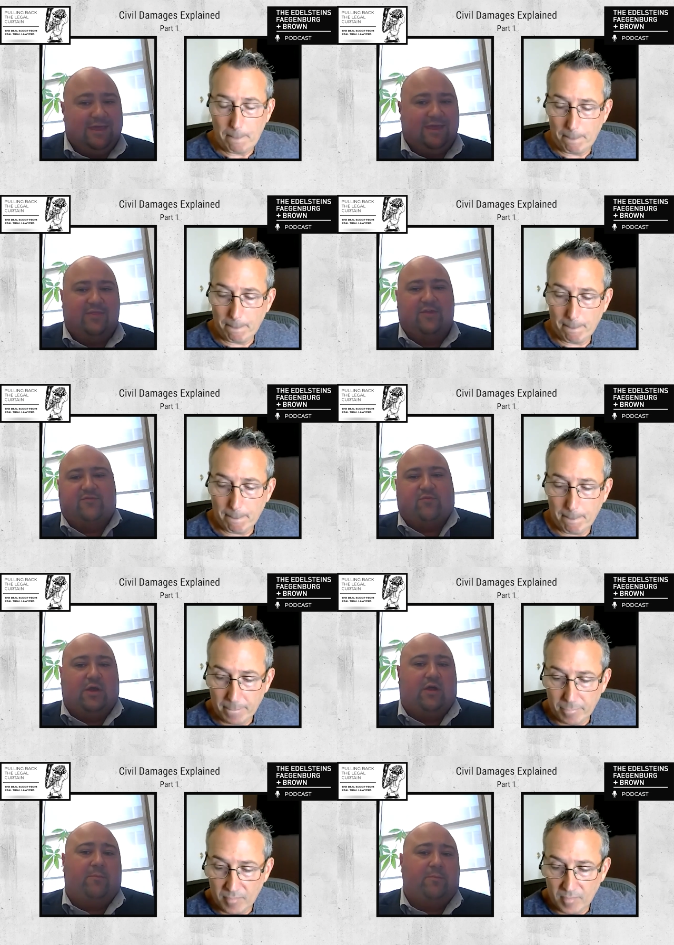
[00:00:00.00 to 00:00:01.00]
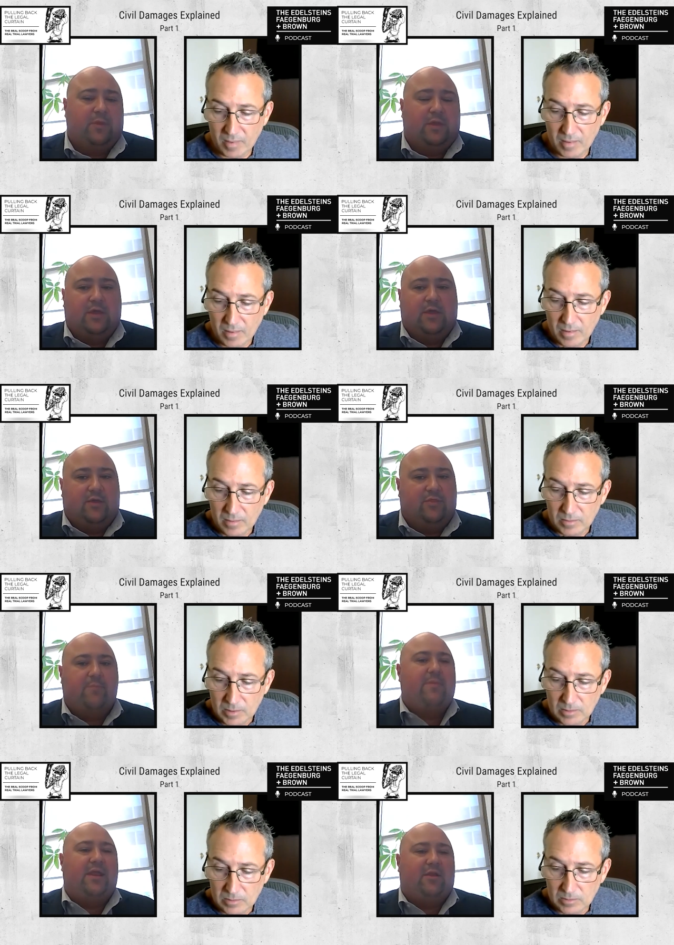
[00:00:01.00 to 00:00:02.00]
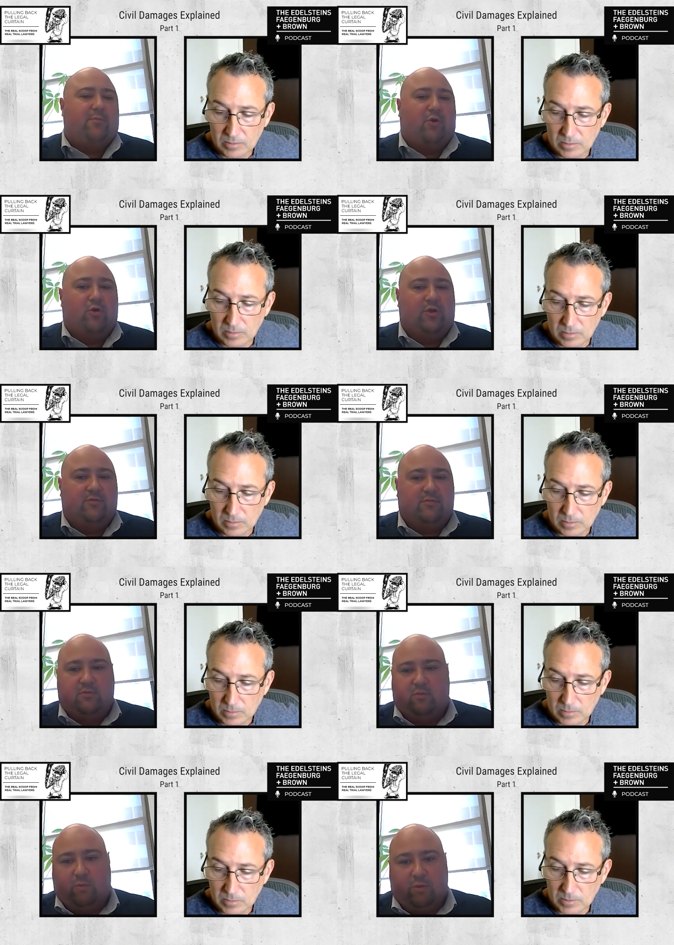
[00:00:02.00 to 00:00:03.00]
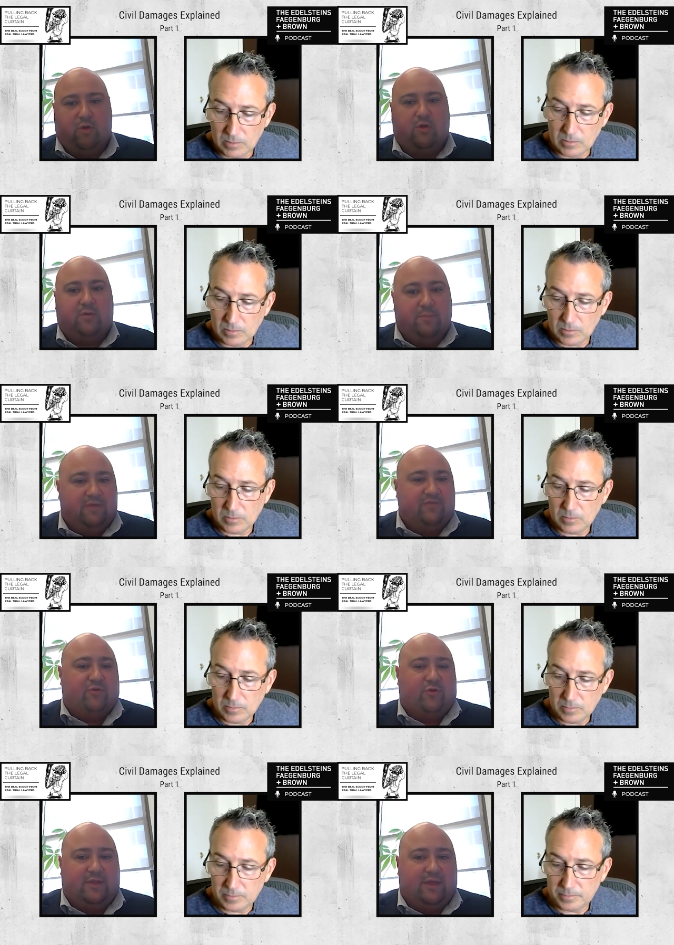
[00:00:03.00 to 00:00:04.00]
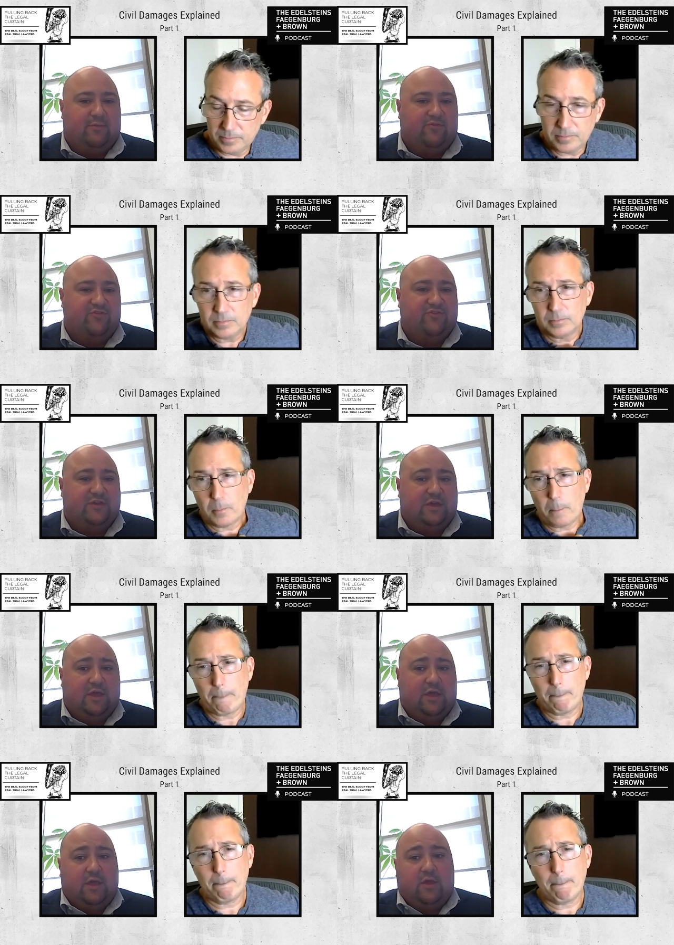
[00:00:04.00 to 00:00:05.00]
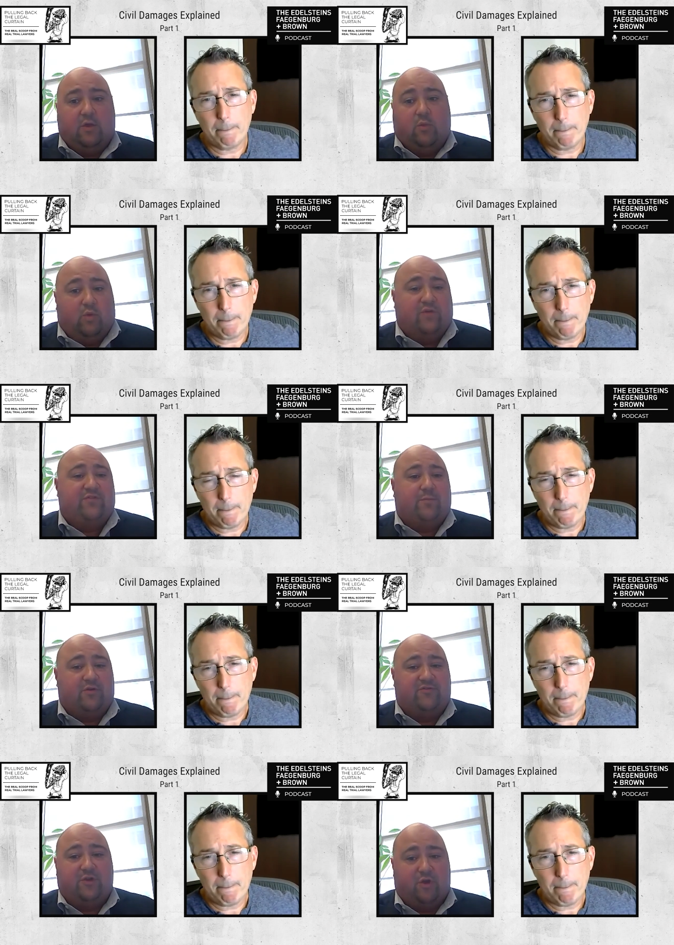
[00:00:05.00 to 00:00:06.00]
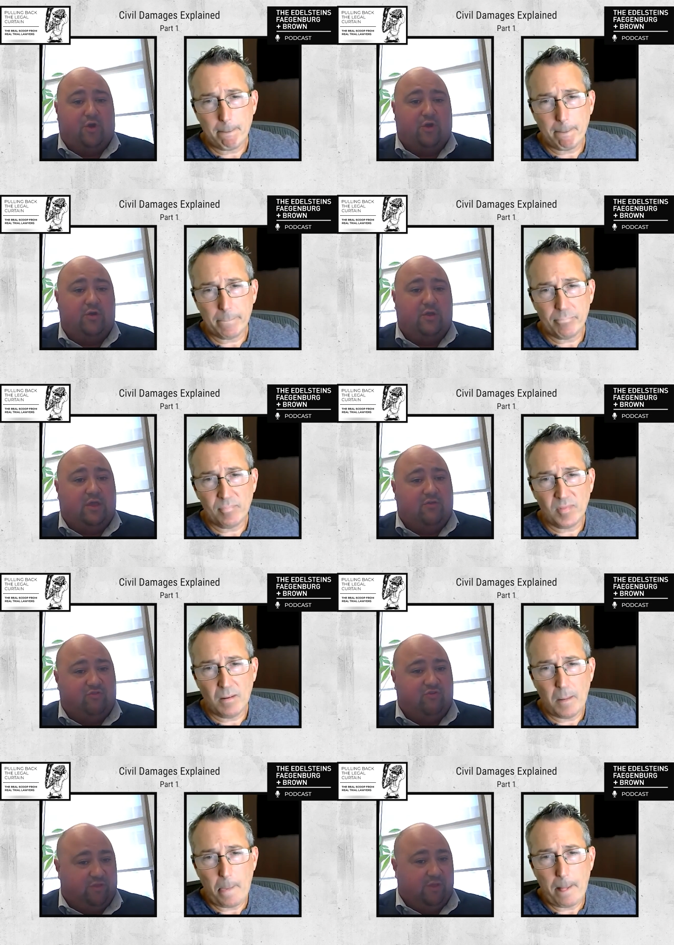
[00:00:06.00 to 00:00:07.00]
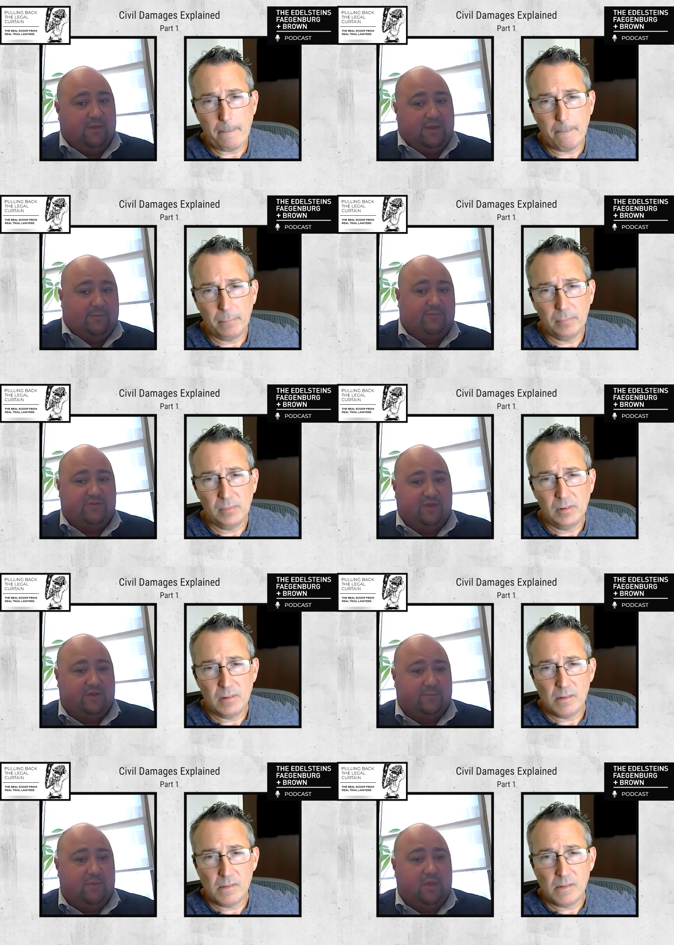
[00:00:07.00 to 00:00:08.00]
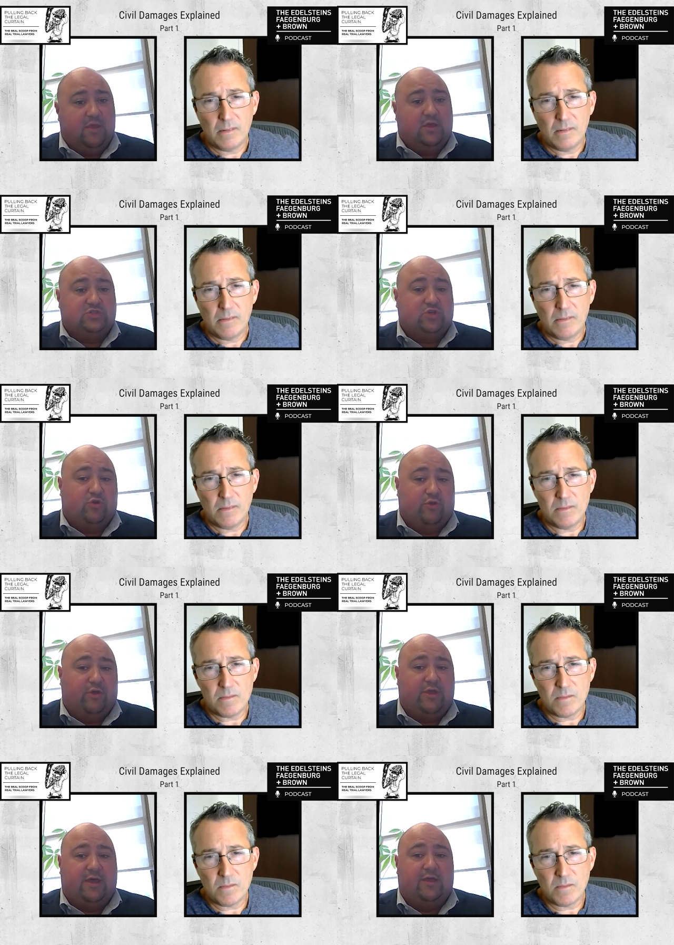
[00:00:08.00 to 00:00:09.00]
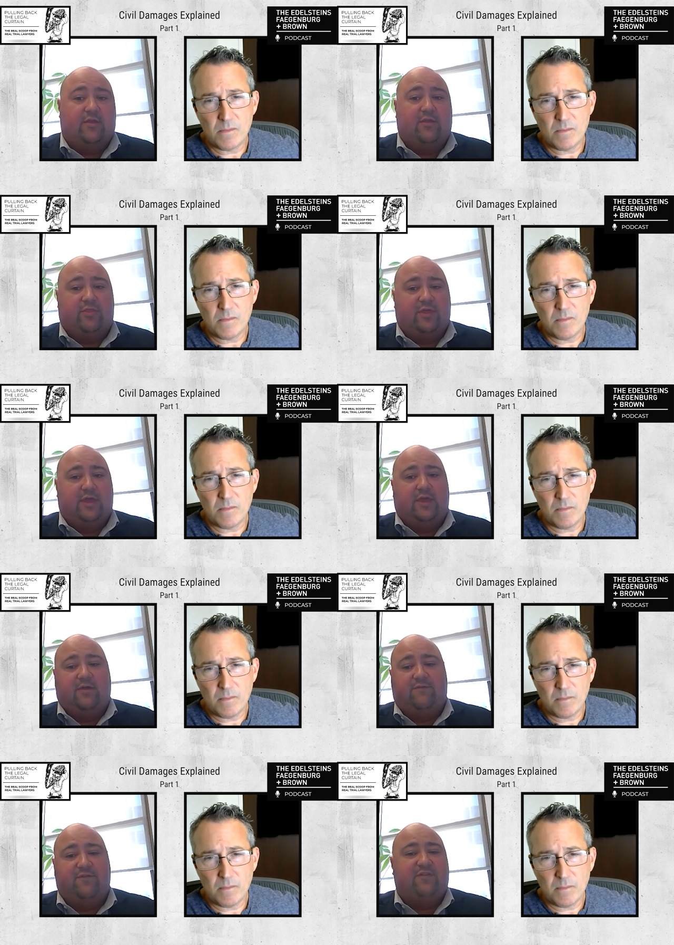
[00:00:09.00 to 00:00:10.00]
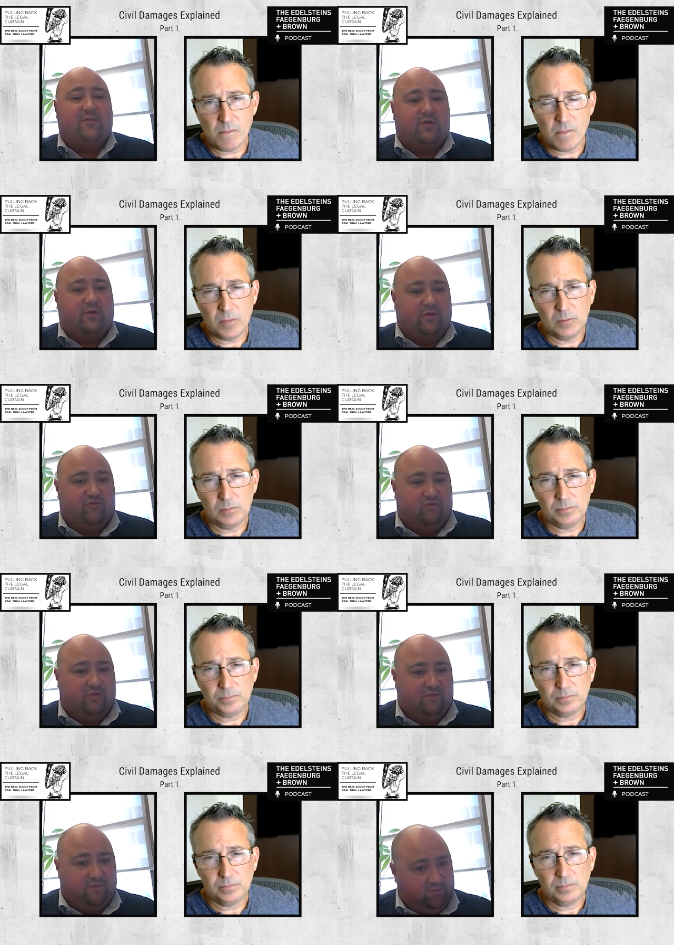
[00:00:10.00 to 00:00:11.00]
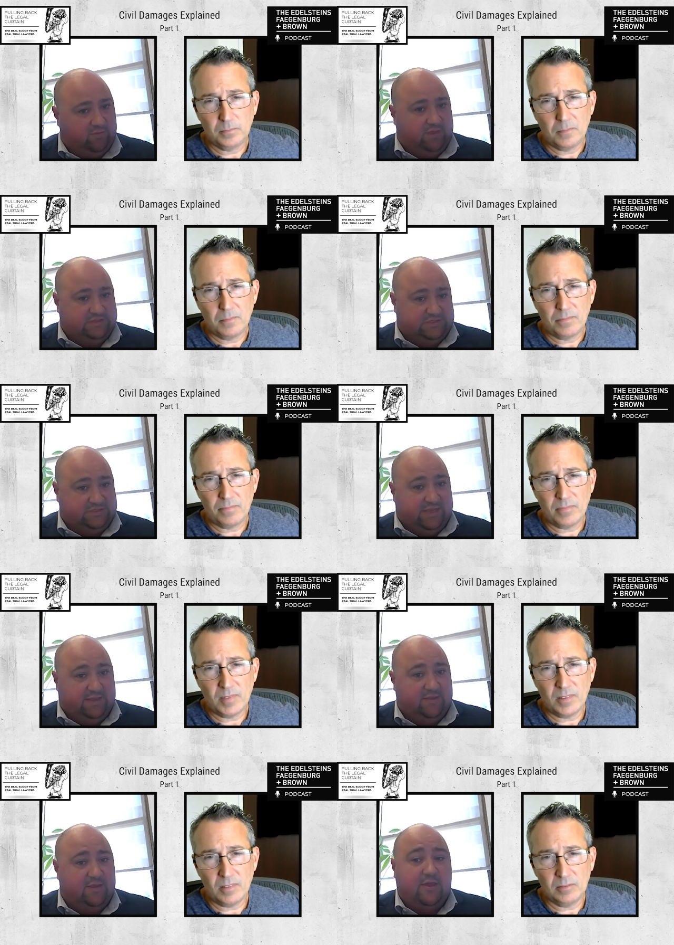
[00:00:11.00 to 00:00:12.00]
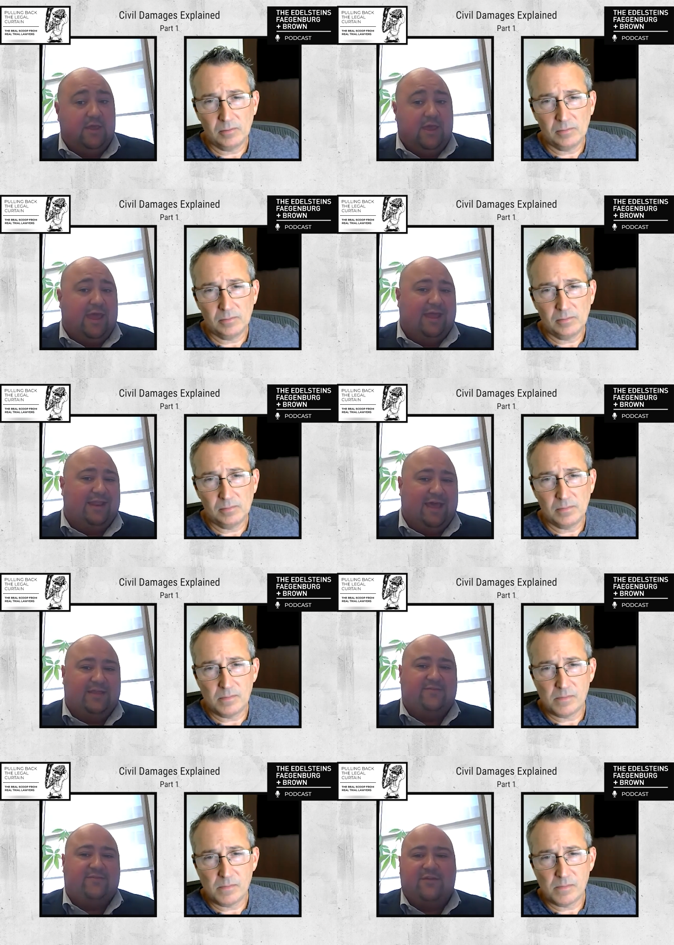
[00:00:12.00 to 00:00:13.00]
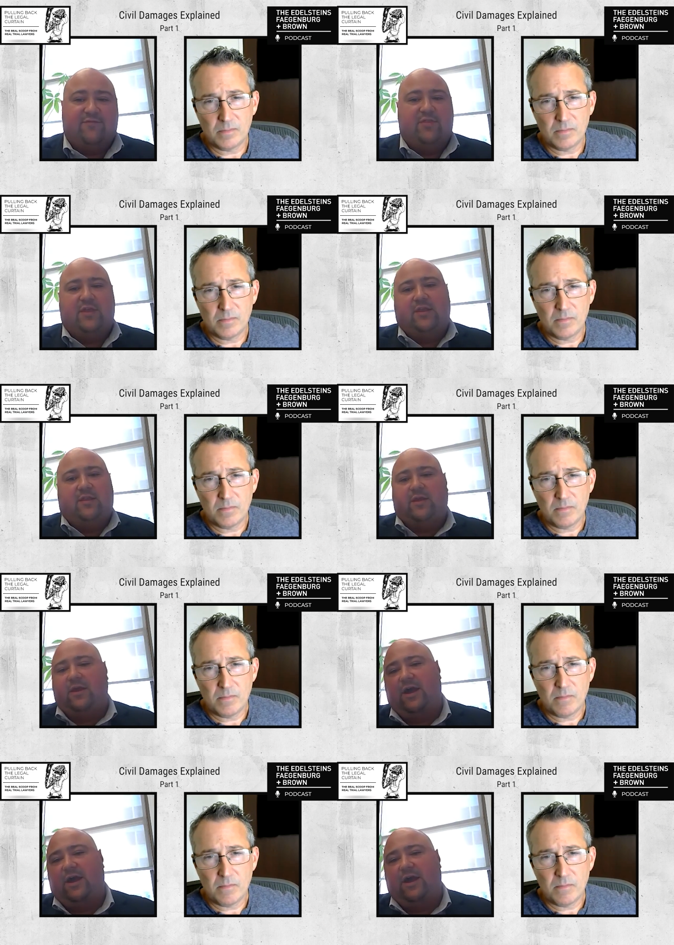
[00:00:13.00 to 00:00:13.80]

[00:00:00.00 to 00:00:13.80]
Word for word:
Speaker 1: In this realm, the main component, what we call compensatory damages, was the person hurt and should they be compensated? So you look at the physical injury they sustained. And that's different than in like a